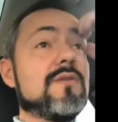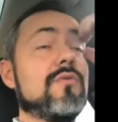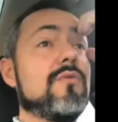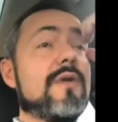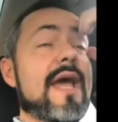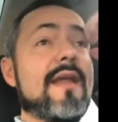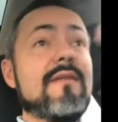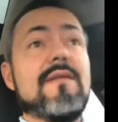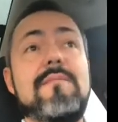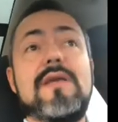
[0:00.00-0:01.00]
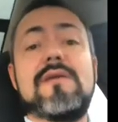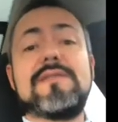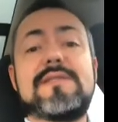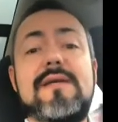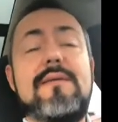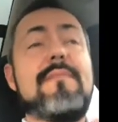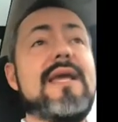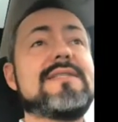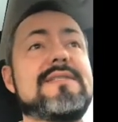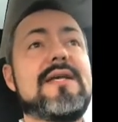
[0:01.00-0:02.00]
get it, because it
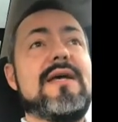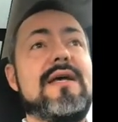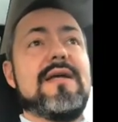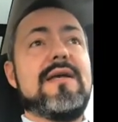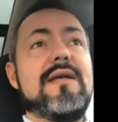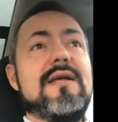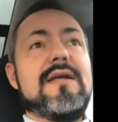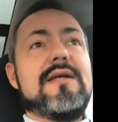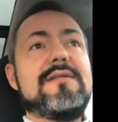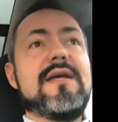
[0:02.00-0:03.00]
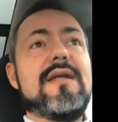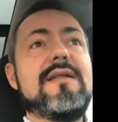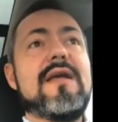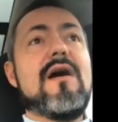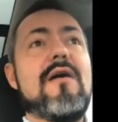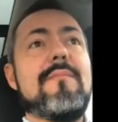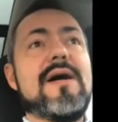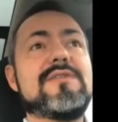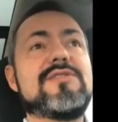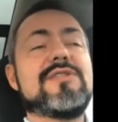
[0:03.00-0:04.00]
makes the car
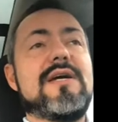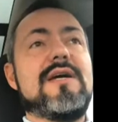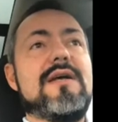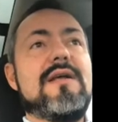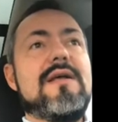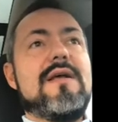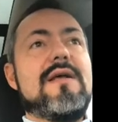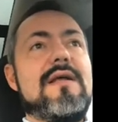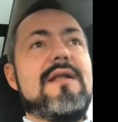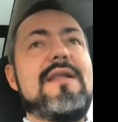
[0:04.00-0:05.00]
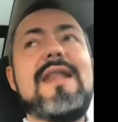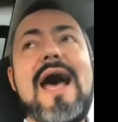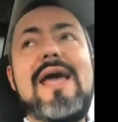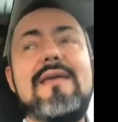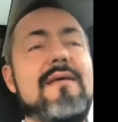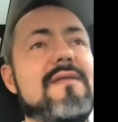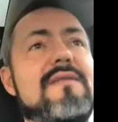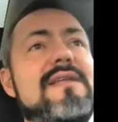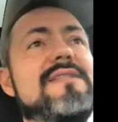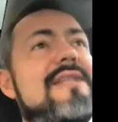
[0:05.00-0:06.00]
much light. As
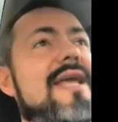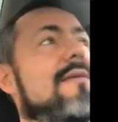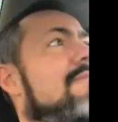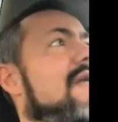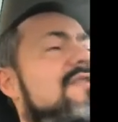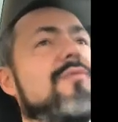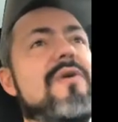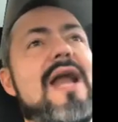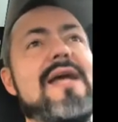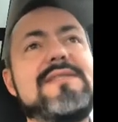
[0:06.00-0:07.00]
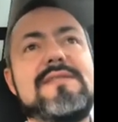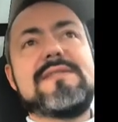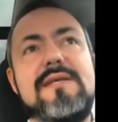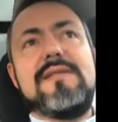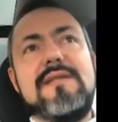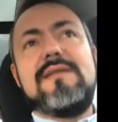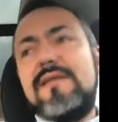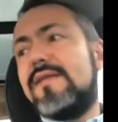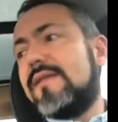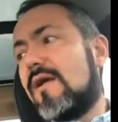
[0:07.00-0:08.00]
this, like, much more lights in
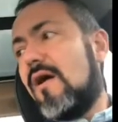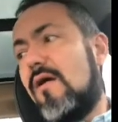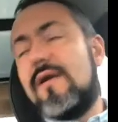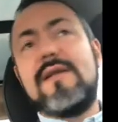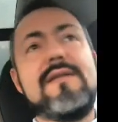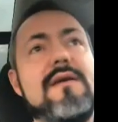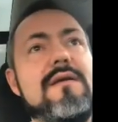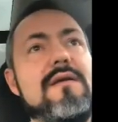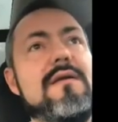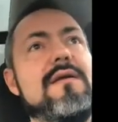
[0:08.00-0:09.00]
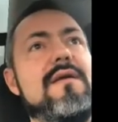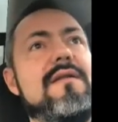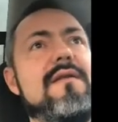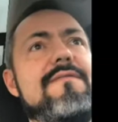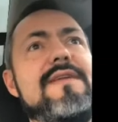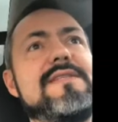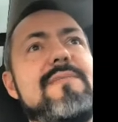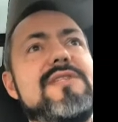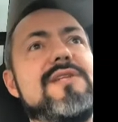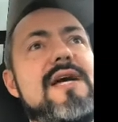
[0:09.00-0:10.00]
the car, and it feels
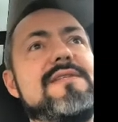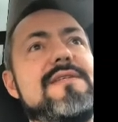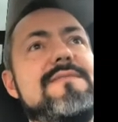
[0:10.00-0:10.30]
much nicer.